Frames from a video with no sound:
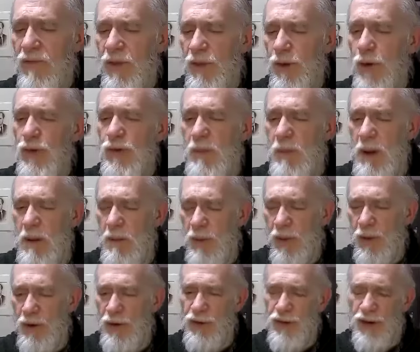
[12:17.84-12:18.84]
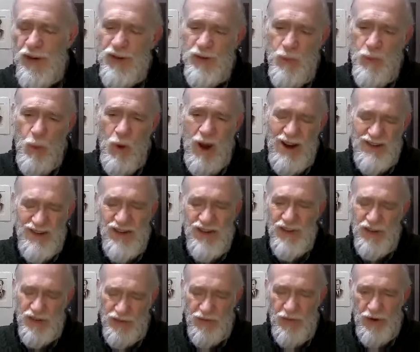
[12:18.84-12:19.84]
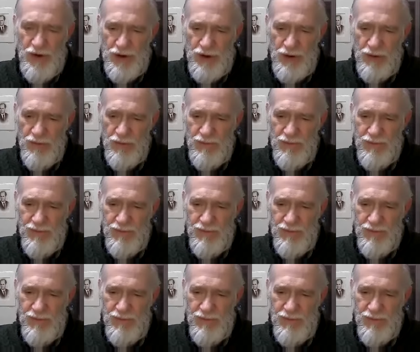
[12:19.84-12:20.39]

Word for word: for those people that are just watching this video,